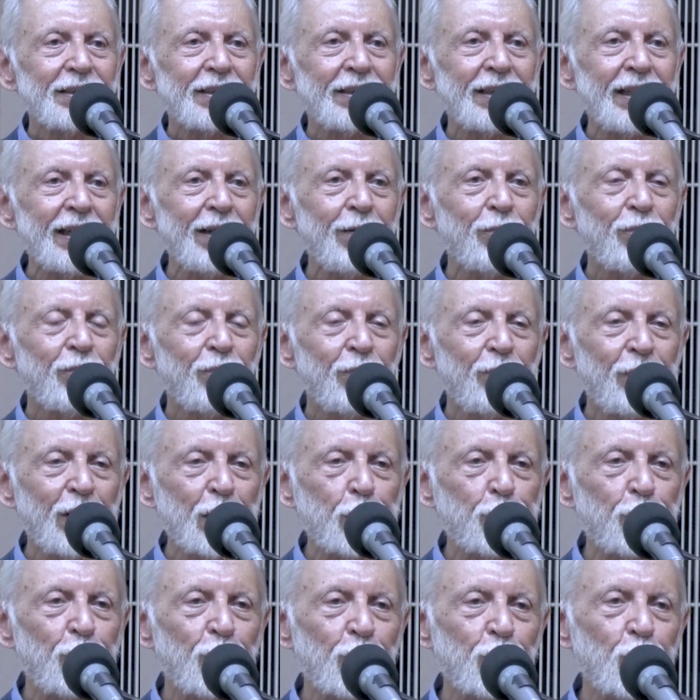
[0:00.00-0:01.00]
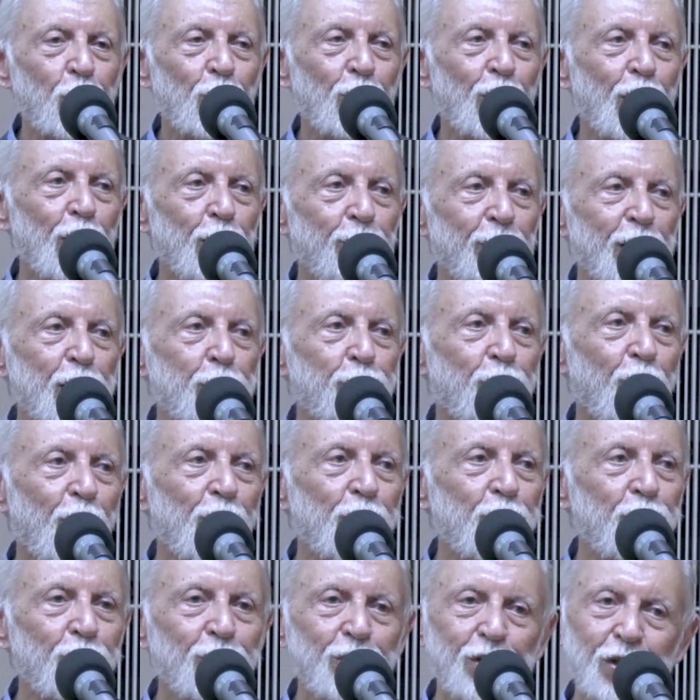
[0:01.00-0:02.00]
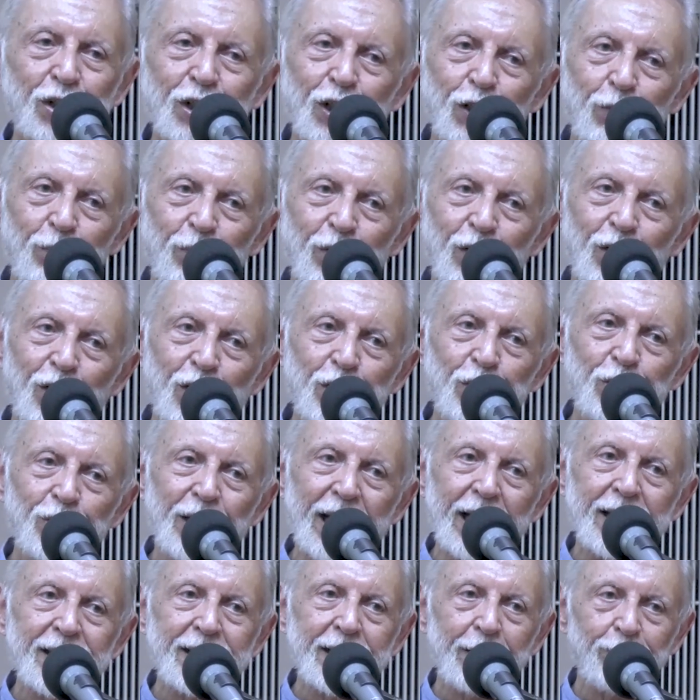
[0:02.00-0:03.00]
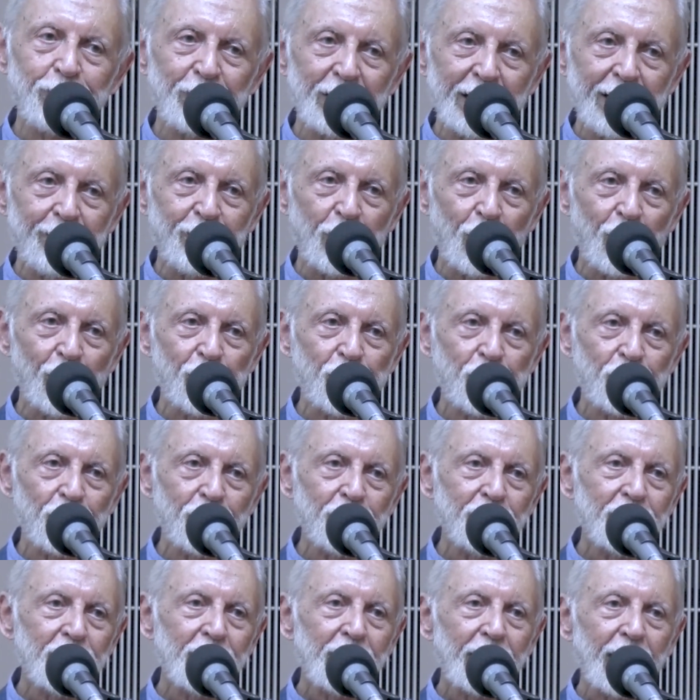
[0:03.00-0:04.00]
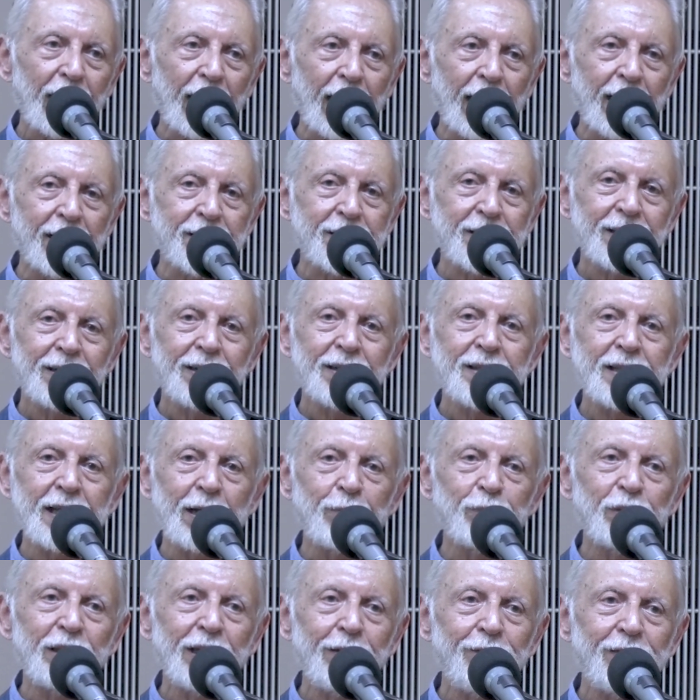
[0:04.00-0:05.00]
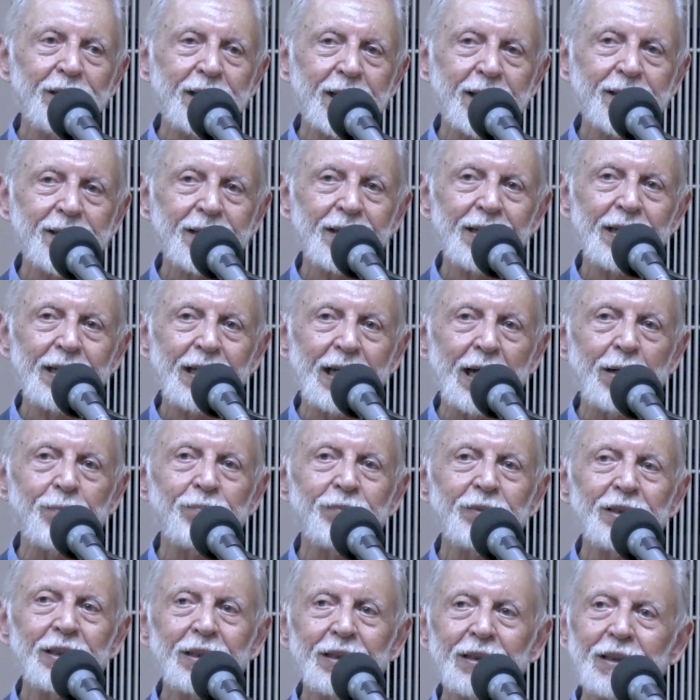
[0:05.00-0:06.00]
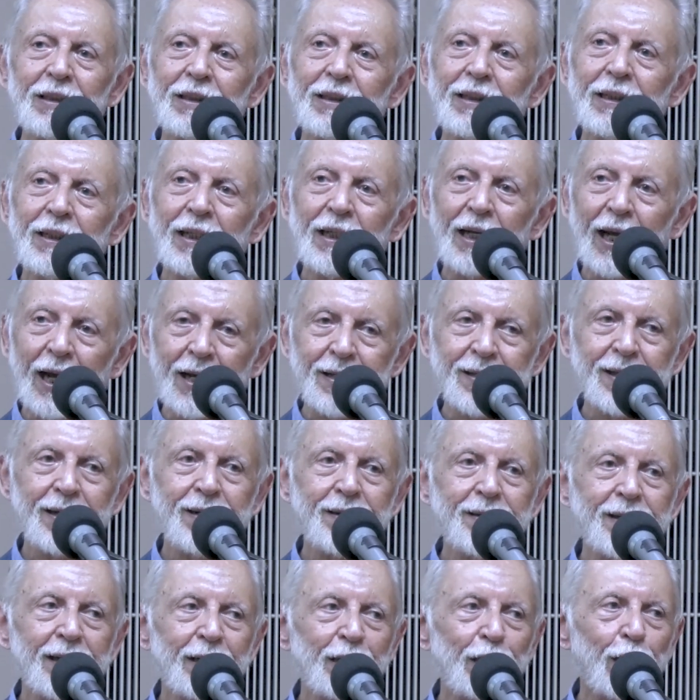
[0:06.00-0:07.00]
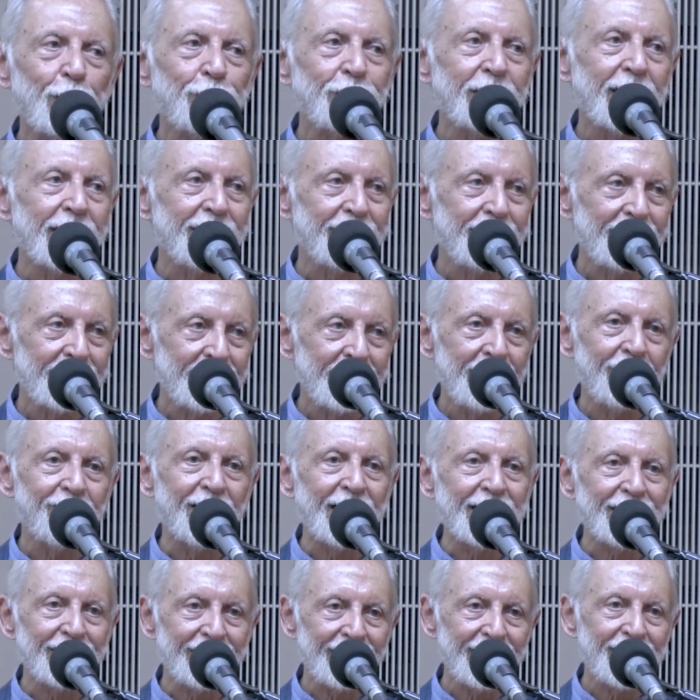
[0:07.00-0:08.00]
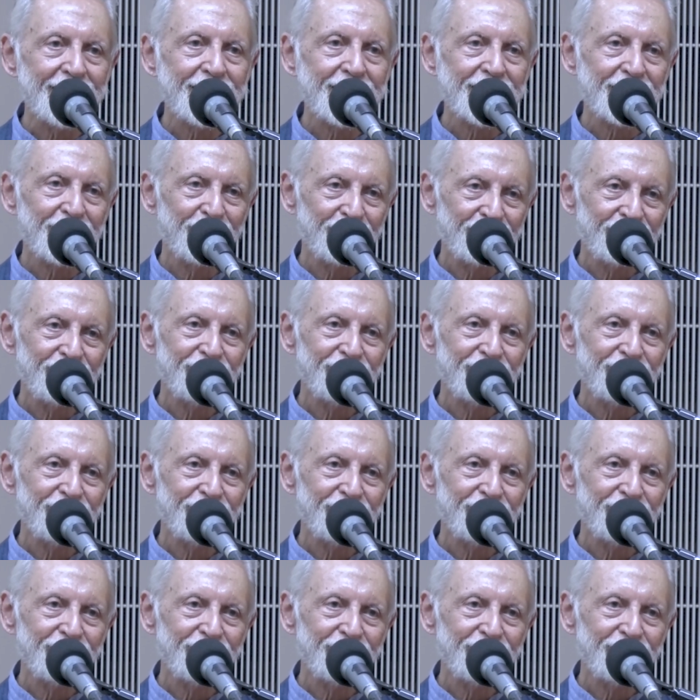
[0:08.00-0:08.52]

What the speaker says: the so-called misfortunes because you accept them also as something which has come as a result of that divine grace.